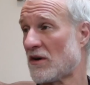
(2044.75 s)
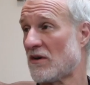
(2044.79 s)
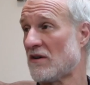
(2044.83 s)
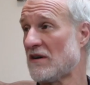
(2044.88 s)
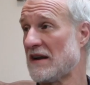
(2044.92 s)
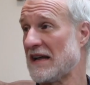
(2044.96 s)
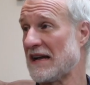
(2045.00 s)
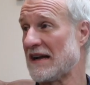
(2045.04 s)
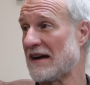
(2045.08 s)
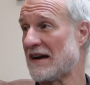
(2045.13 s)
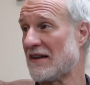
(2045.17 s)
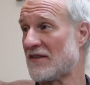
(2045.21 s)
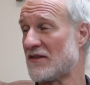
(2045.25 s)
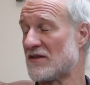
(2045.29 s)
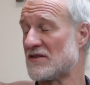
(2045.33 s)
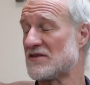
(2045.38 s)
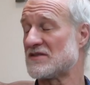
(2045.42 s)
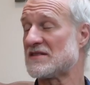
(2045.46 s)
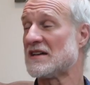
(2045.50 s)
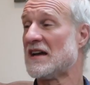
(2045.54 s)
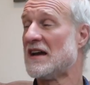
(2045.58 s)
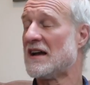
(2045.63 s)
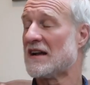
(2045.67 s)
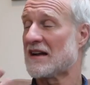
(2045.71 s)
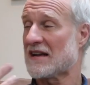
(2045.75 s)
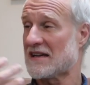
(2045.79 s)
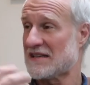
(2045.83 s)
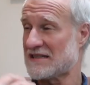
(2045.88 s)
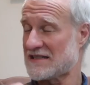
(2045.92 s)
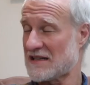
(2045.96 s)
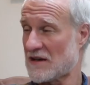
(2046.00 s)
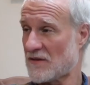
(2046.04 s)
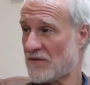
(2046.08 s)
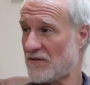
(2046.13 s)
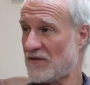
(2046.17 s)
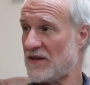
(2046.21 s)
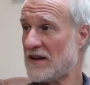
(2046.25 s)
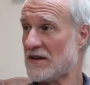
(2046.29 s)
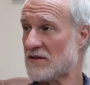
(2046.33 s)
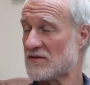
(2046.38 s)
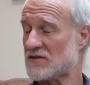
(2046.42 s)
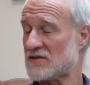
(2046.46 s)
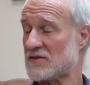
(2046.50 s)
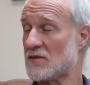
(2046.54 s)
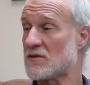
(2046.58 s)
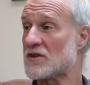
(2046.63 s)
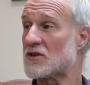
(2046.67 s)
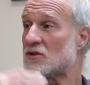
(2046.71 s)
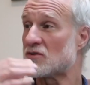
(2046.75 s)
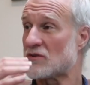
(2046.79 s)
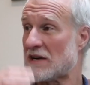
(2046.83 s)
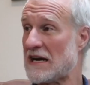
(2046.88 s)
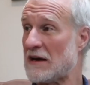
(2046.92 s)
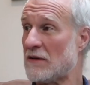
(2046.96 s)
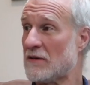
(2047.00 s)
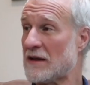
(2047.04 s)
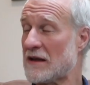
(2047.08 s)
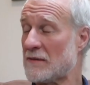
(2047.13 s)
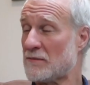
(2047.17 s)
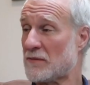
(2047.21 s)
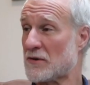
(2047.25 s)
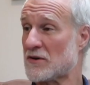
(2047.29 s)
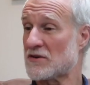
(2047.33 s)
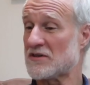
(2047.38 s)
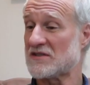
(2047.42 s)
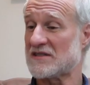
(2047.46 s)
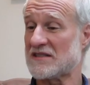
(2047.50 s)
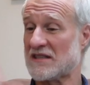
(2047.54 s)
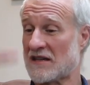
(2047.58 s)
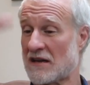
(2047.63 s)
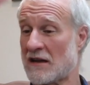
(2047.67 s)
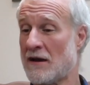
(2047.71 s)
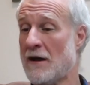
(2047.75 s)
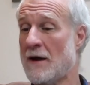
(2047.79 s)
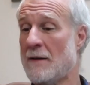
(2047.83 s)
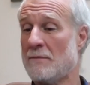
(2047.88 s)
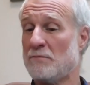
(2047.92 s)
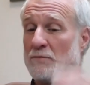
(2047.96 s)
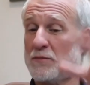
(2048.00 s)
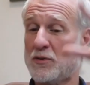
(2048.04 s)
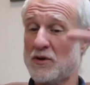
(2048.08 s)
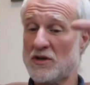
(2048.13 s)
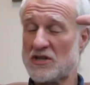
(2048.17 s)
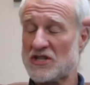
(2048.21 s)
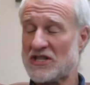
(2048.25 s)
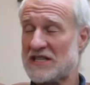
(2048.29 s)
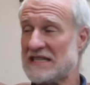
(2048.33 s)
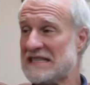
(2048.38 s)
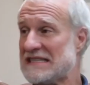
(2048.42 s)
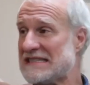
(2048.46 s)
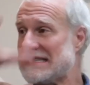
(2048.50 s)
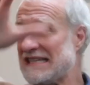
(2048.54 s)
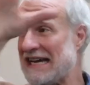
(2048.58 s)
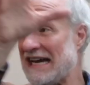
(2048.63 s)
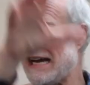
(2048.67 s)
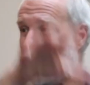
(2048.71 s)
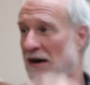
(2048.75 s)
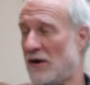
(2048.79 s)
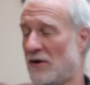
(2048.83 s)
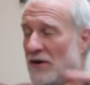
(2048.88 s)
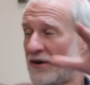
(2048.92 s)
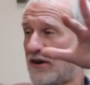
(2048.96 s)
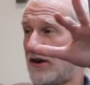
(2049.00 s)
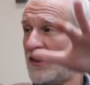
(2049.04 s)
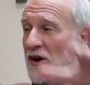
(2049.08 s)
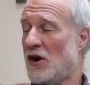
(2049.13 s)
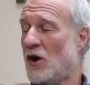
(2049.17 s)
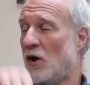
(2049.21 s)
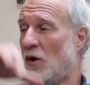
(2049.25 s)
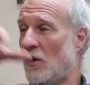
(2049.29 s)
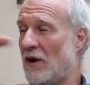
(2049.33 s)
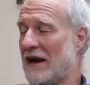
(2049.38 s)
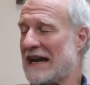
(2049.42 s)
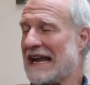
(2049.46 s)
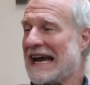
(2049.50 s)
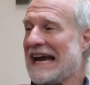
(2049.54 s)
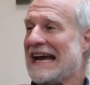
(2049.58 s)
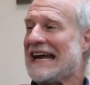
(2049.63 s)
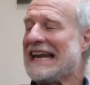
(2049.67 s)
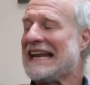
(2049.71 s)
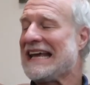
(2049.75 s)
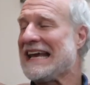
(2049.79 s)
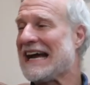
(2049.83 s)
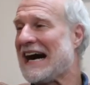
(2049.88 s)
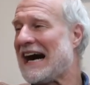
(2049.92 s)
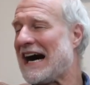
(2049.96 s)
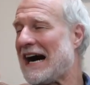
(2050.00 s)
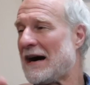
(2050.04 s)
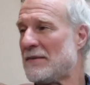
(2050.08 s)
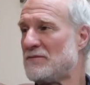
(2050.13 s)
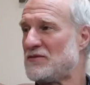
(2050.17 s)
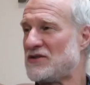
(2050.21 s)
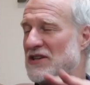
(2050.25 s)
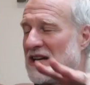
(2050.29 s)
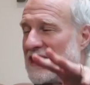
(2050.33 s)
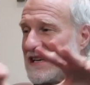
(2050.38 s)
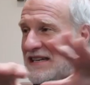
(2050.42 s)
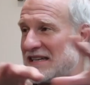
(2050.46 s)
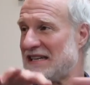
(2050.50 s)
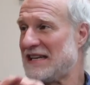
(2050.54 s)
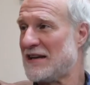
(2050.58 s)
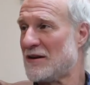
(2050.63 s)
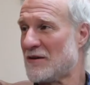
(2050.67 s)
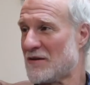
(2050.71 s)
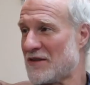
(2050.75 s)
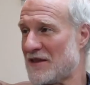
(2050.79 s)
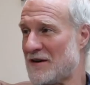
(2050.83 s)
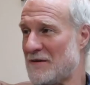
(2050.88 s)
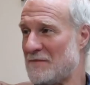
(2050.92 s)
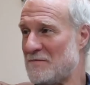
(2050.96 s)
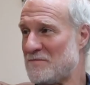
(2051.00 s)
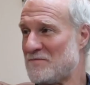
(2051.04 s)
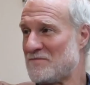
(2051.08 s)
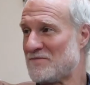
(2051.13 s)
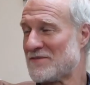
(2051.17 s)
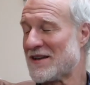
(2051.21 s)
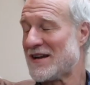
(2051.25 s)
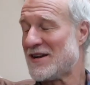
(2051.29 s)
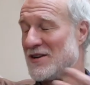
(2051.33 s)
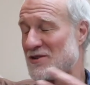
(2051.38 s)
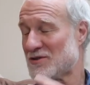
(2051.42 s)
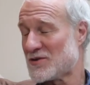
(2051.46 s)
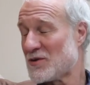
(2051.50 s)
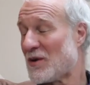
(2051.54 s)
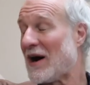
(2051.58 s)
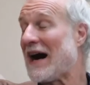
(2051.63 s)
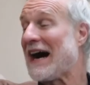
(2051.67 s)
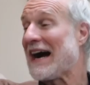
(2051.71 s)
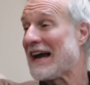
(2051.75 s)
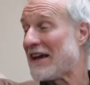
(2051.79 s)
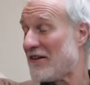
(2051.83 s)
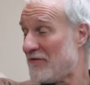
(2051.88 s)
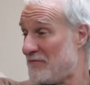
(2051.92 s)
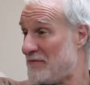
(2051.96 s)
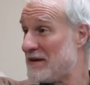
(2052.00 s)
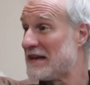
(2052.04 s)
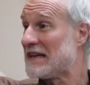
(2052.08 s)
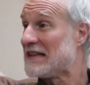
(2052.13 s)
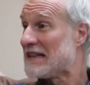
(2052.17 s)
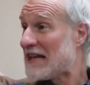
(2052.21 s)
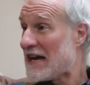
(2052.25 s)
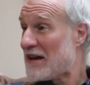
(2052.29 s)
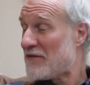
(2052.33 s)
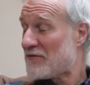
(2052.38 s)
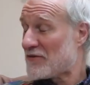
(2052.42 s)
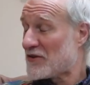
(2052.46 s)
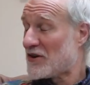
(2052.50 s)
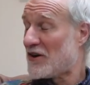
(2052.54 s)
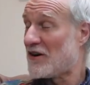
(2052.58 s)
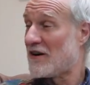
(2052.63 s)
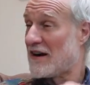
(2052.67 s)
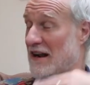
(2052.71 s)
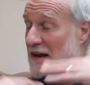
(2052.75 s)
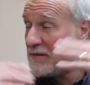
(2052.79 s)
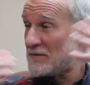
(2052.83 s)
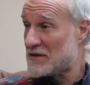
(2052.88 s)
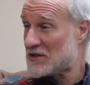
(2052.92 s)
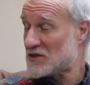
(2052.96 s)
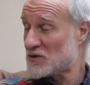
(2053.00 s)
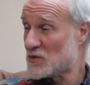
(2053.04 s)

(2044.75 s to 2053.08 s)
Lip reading: hurting others because our fear. So the drowning person pushes down on any object near them. So I have been a lifeguard. I'm a